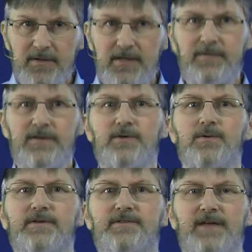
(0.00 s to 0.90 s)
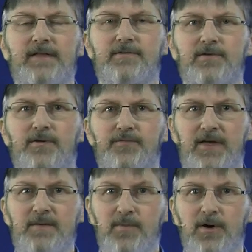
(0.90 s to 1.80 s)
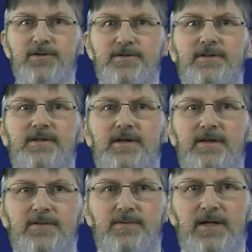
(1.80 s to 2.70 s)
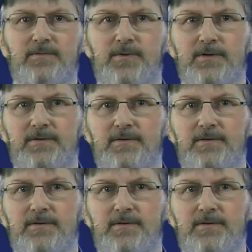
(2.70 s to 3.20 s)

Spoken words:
giving you a sense of immersion into that world.